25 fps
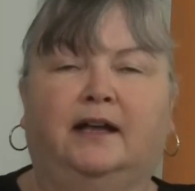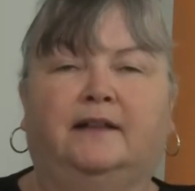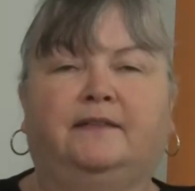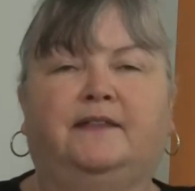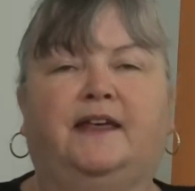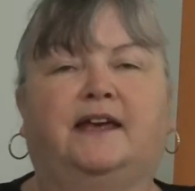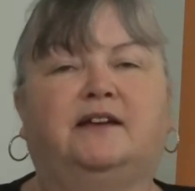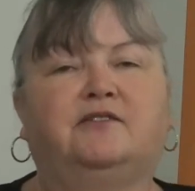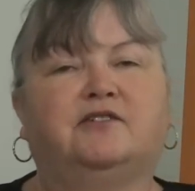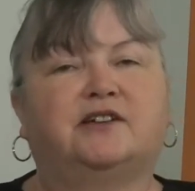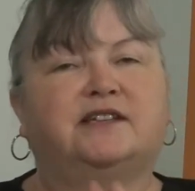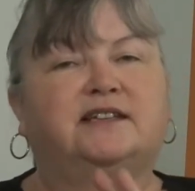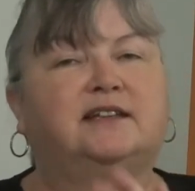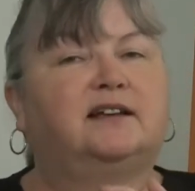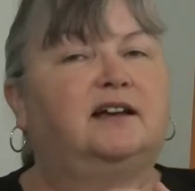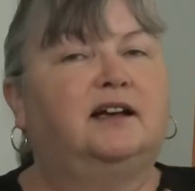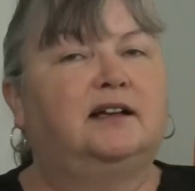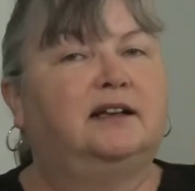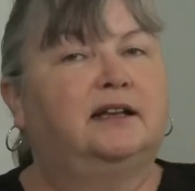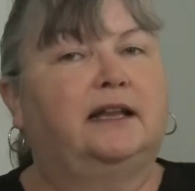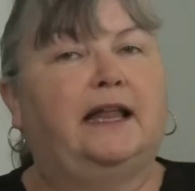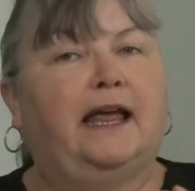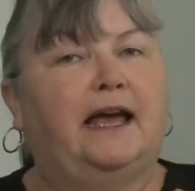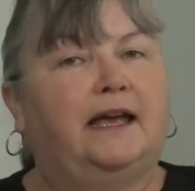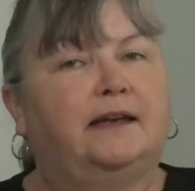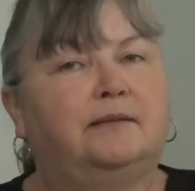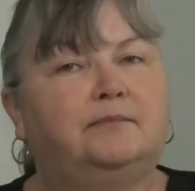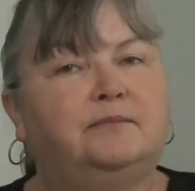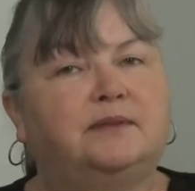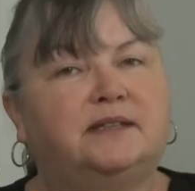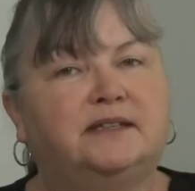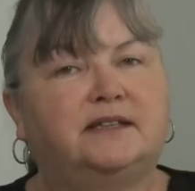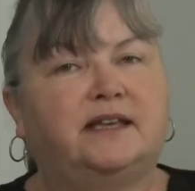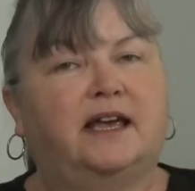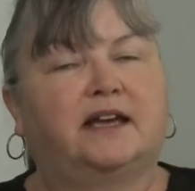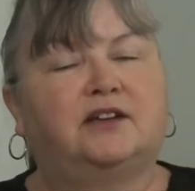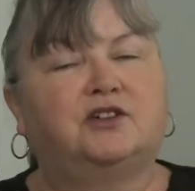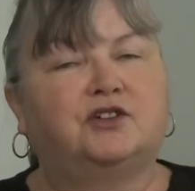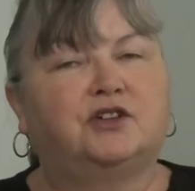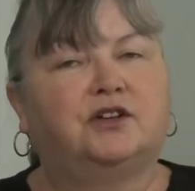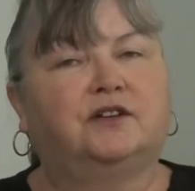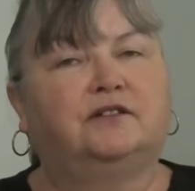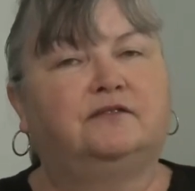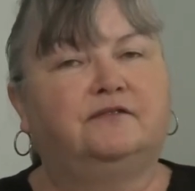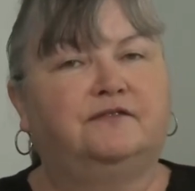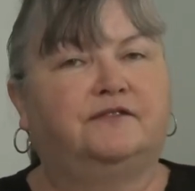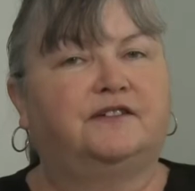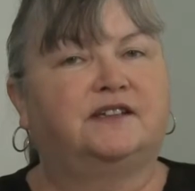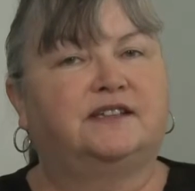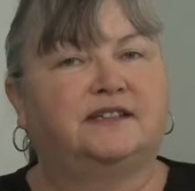There is a claim
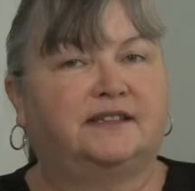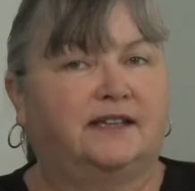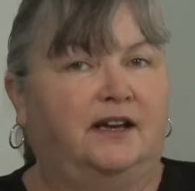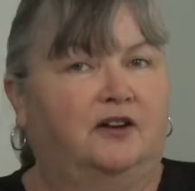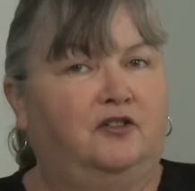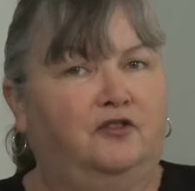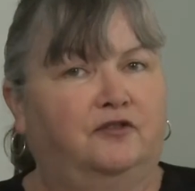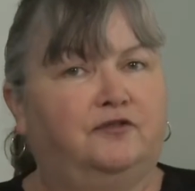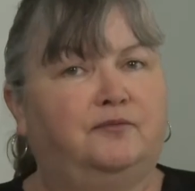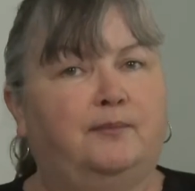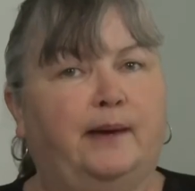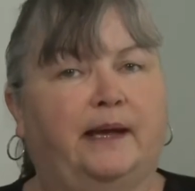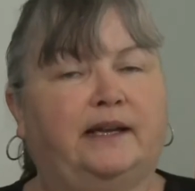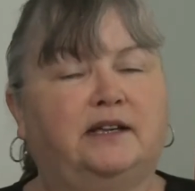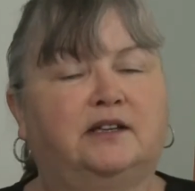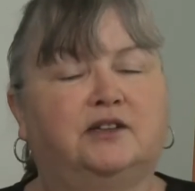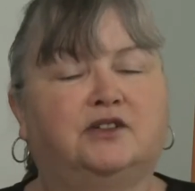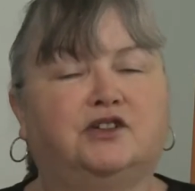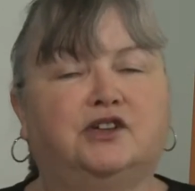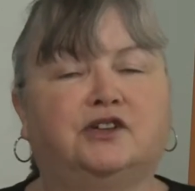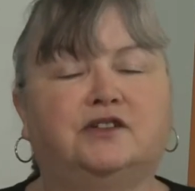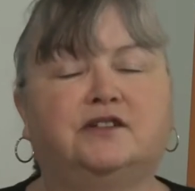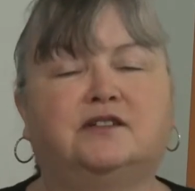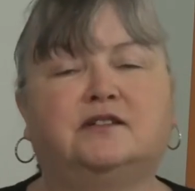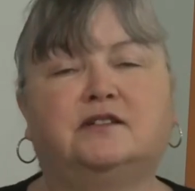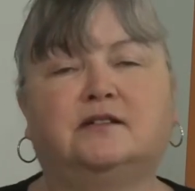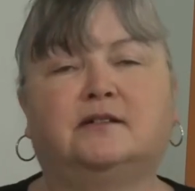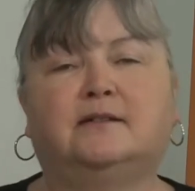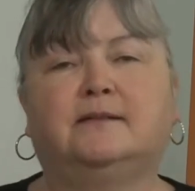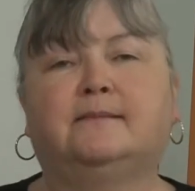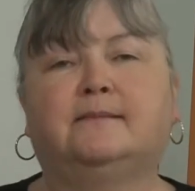section for self-managers.